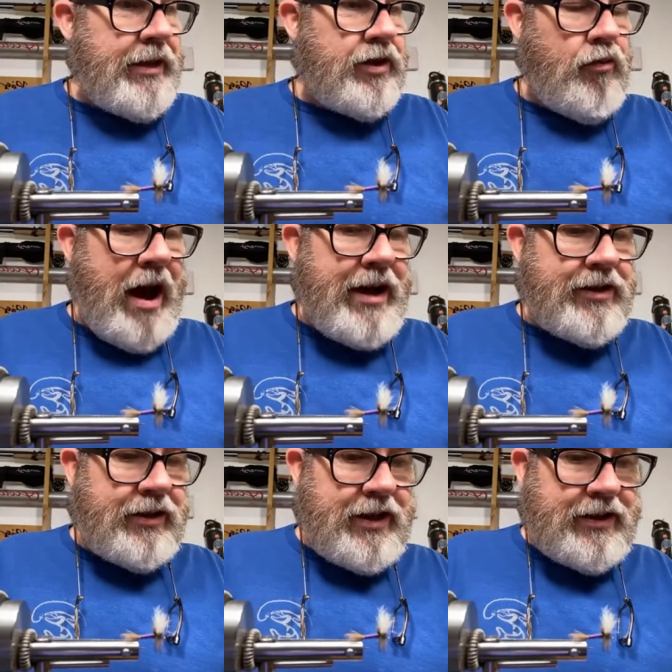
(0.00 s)
to
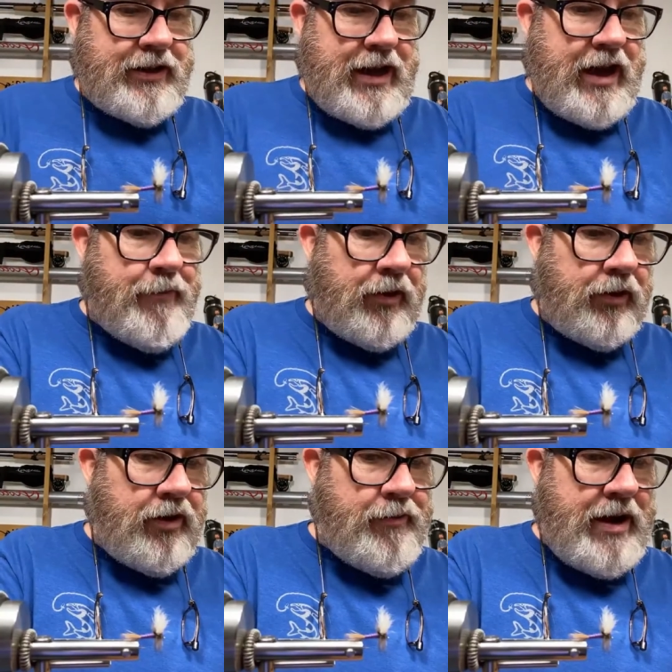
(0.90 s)
actually stand up a
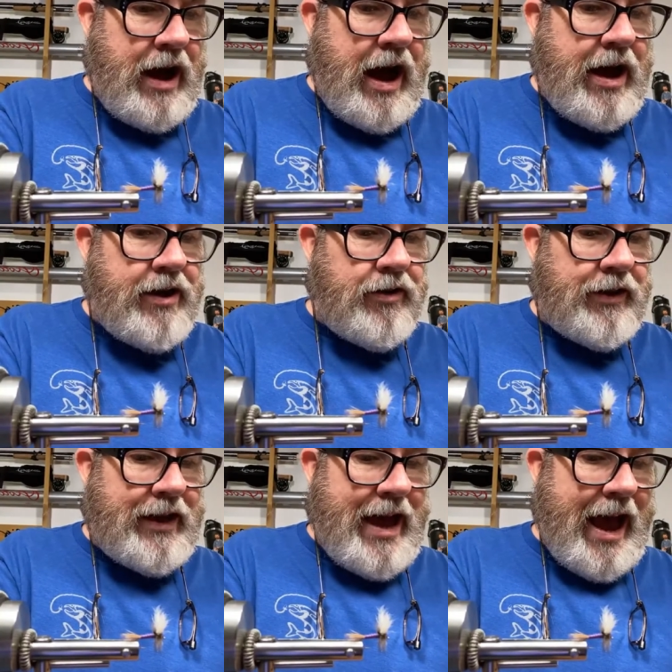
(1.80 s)
little bit higher
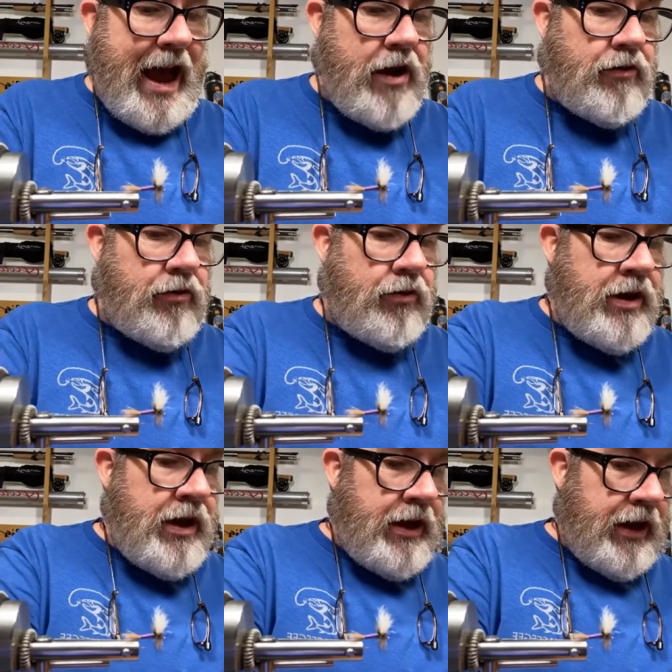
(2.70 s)
than the hackle.
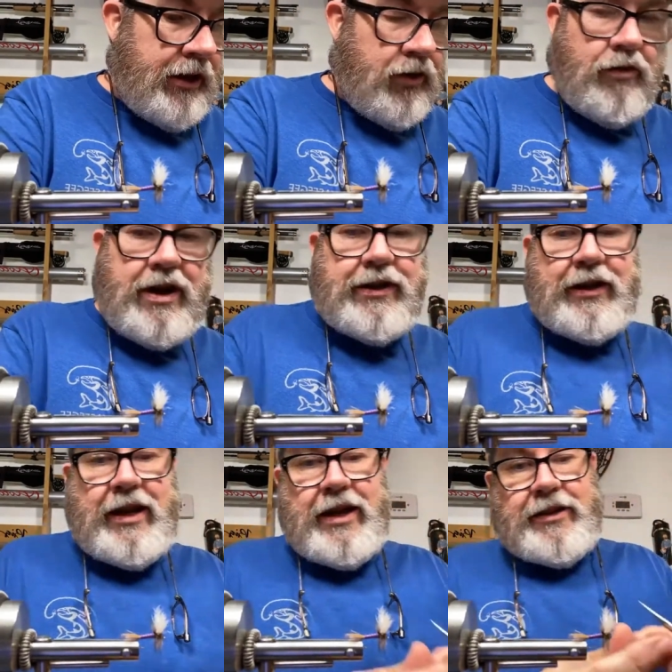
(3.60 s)
And the
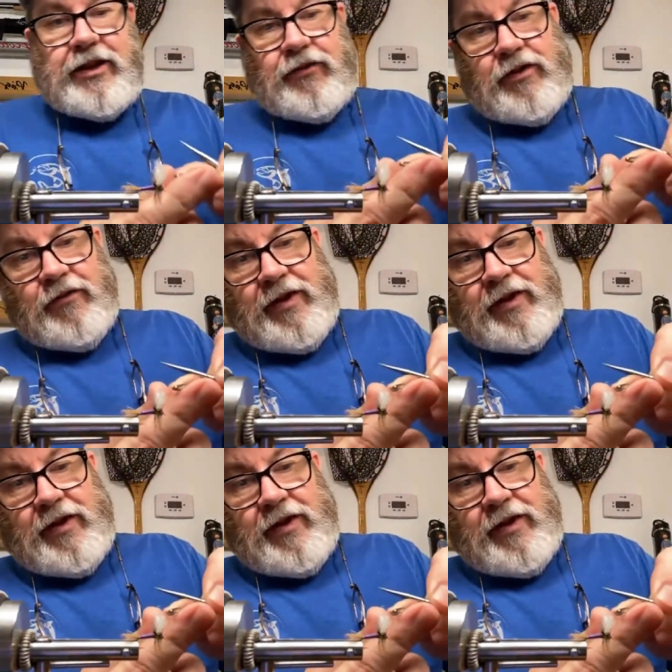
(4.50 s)
reason is for